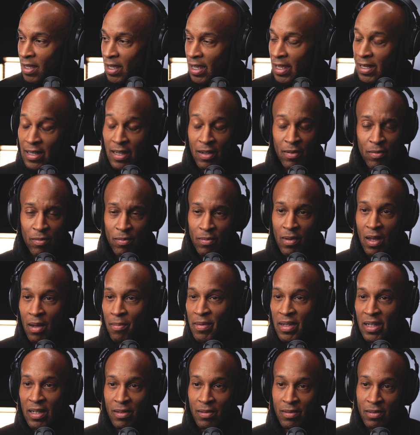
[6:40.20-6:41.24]
and then, I
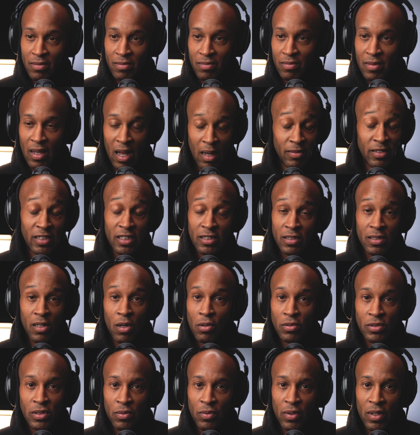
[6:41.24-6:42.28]
mean, I just
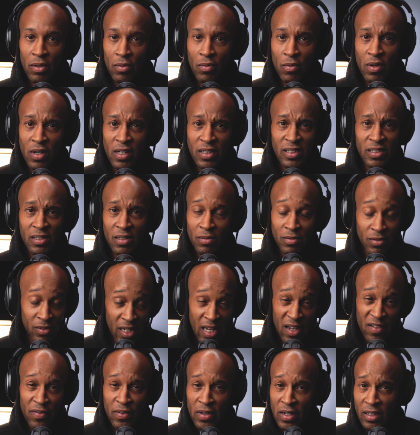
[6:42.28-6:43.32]
told you what it was, so
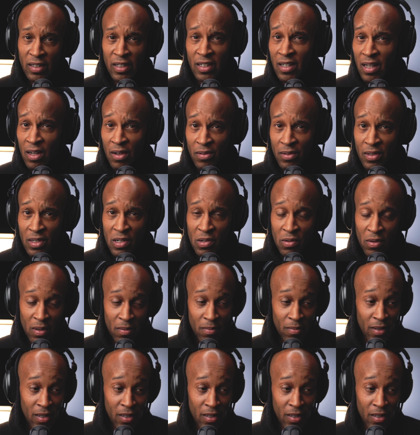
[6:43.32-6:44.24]
definitely don't do it.